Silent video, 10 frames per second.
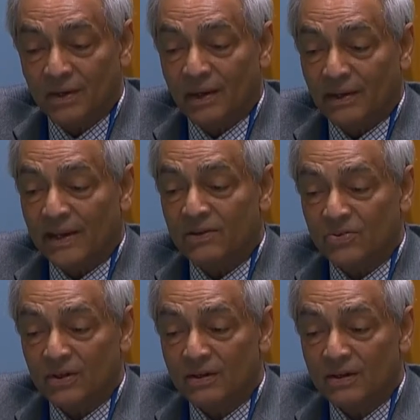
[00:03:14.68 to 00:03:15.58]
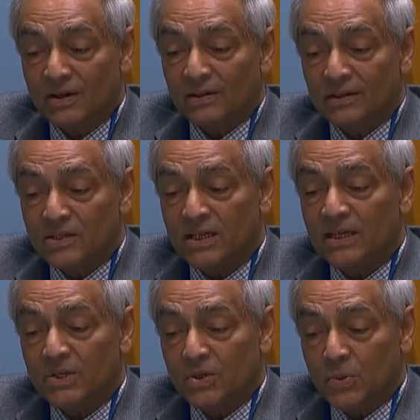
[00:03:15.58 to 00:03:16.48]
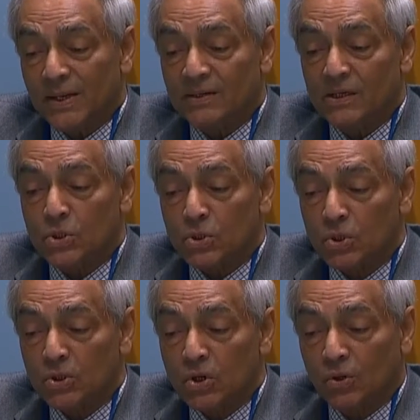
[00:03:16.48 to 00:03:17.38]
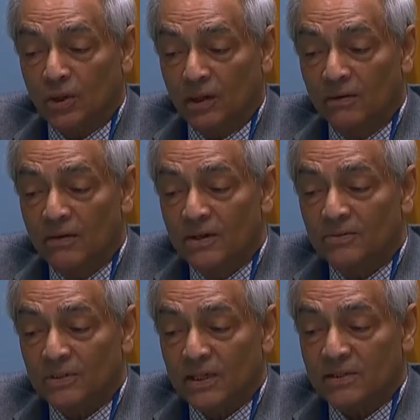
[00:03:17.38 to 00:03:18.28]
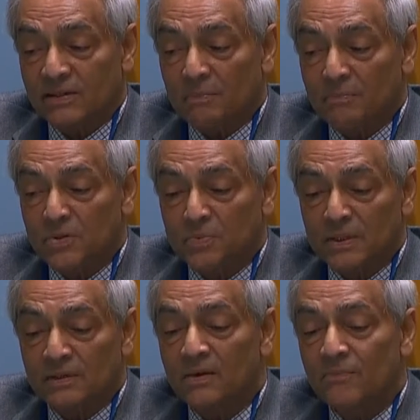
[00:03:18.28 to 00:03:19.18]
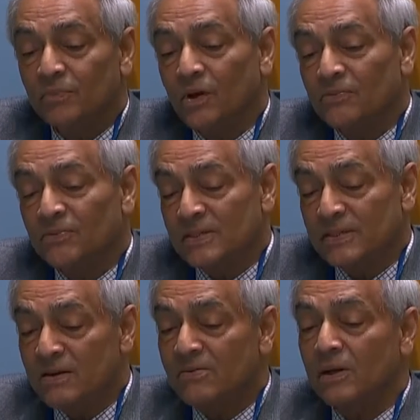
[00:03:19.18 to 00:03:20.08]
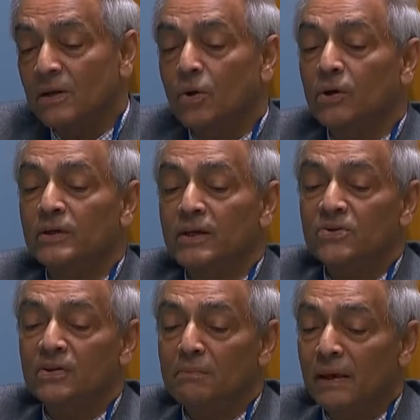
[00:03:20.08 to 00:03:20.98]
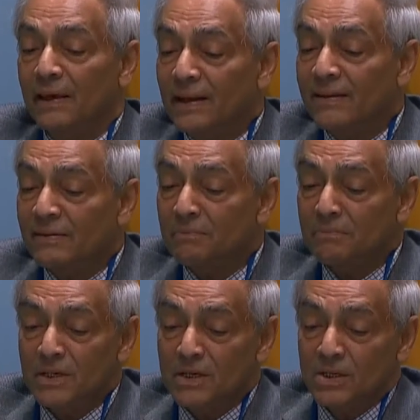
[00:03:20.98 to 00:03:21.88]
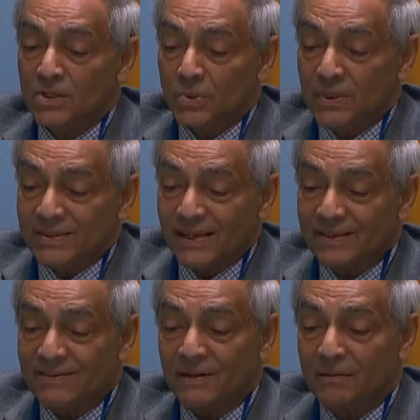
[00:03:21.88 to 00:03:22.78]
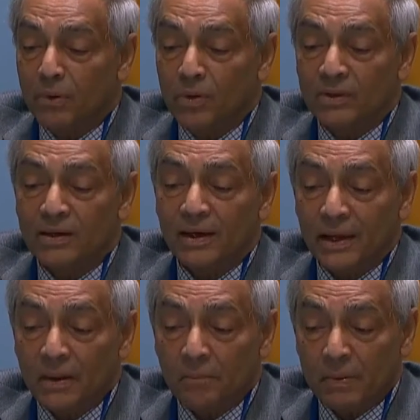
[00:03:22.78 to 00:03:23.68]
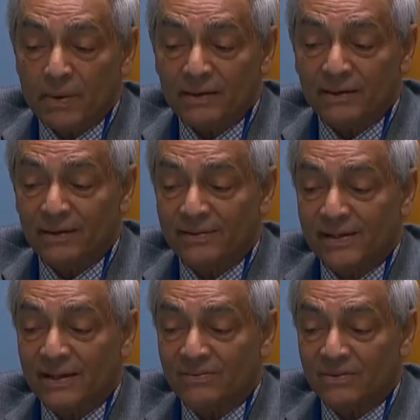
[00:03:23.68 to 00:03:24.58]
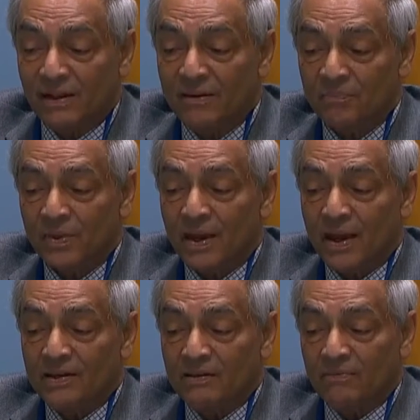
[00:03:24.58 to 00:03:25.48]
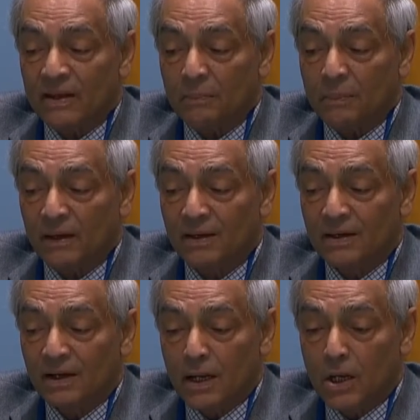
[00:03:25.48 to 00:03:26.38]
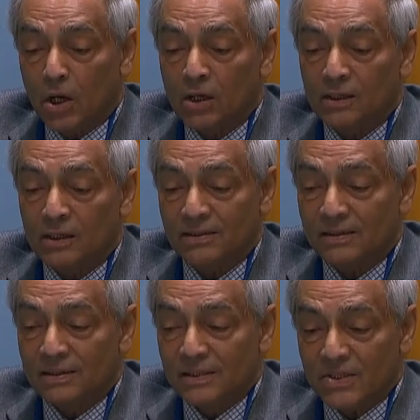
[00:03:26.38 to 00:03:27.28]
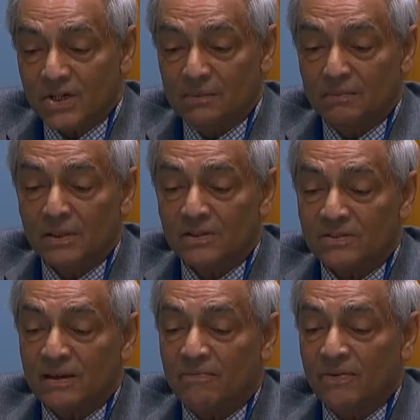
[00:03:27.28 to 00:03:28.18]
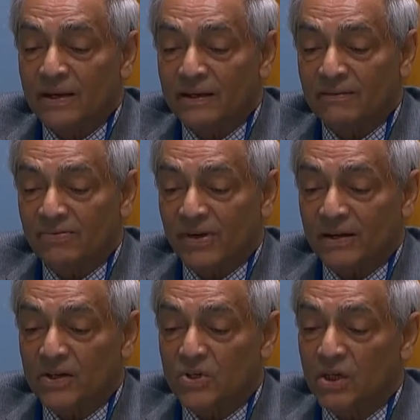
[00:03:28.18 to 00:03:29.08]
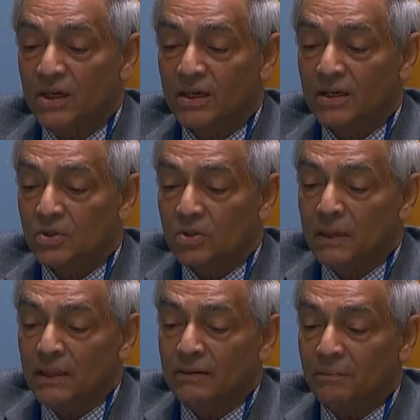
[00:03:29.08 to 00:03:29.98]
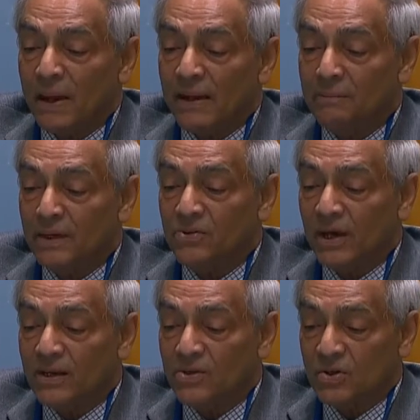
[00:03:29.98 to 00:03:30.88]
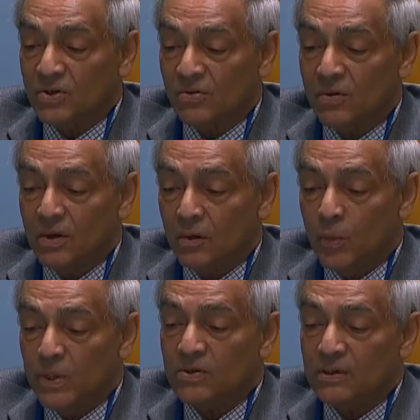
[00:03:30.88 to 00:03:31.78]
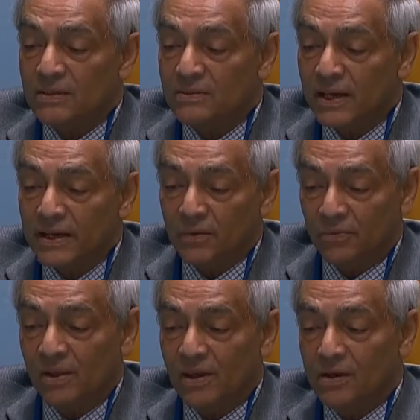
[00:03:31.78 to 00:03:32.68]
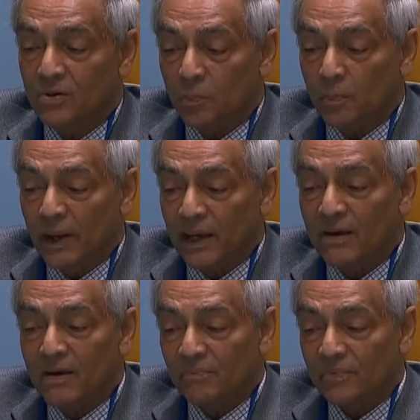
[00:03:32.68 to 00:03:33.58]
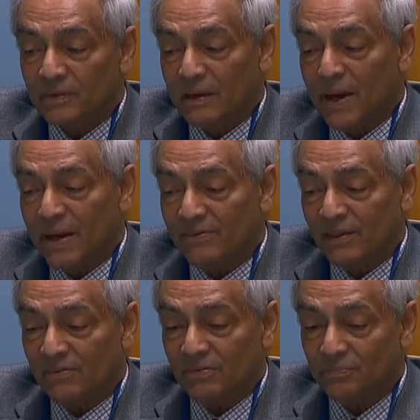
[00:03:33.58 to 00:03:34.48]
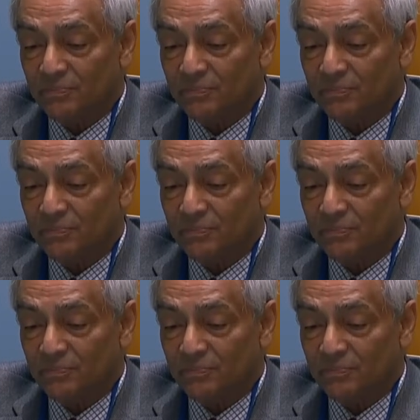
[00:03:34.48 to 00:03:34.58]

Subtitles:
In addition, the G20 should call for the establishment of a central coordination mechanism to assist in both implementing a standstill and developing a longer-term sovereign debt strategy to meet the pandemic challenges which continues to plague the MICs.